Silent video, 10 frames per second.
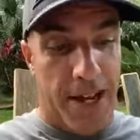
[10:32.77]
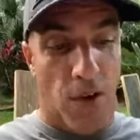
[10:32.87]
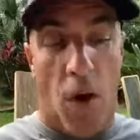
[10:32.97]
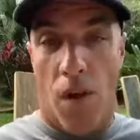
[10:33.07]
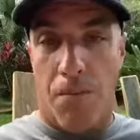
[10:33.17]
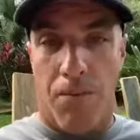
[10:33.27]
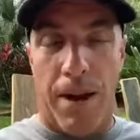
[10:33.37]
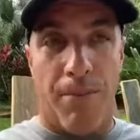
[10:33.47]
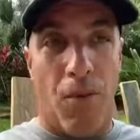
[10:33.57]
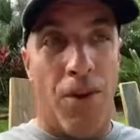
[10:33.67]
and all the
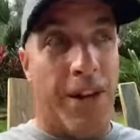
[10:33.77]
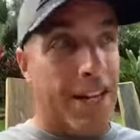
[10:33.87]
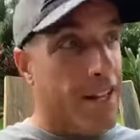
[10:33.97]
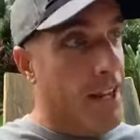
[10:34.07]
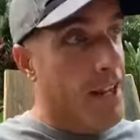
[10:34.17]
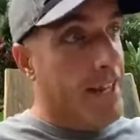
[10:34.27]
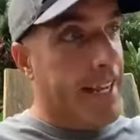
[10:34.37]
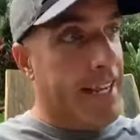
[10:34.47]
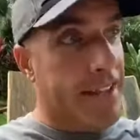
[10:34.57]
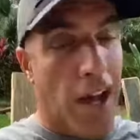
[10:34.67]
prep work and
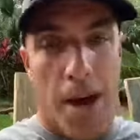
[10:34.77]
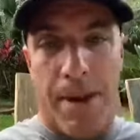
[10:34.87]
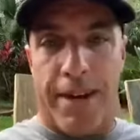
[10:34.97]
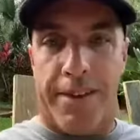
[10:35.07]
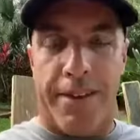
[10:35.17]
taking time out